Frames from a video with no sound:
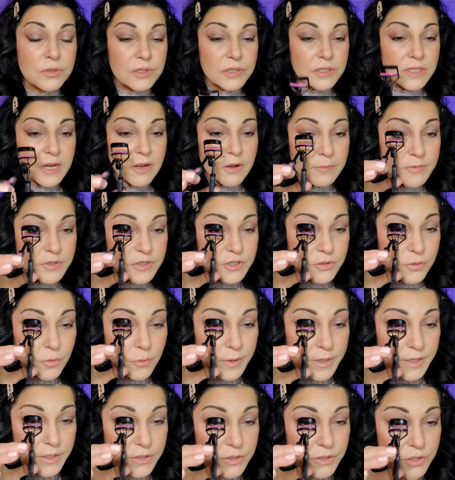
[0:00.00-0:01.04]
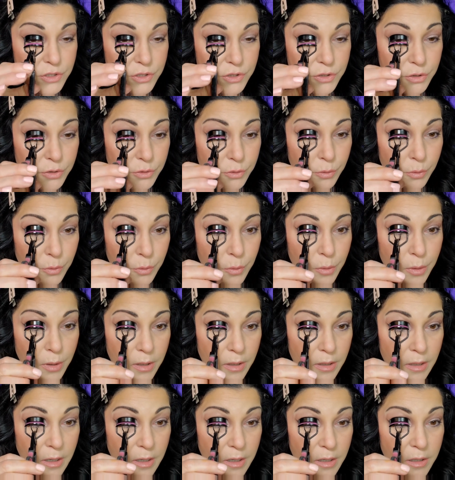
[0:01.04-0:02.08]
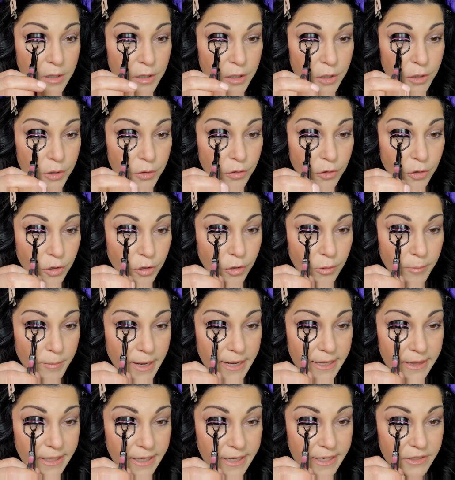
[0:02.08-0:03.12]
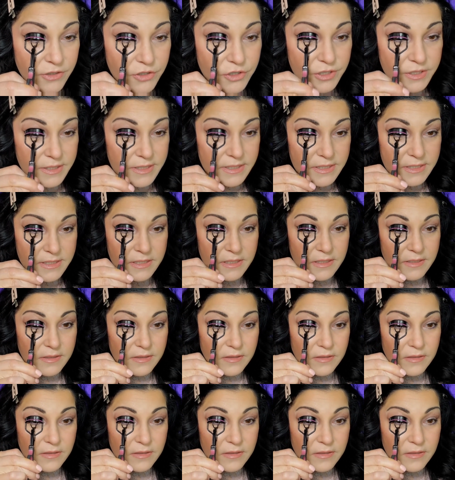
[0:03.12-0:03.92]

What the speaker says: Now I'm just going to curl my lashes.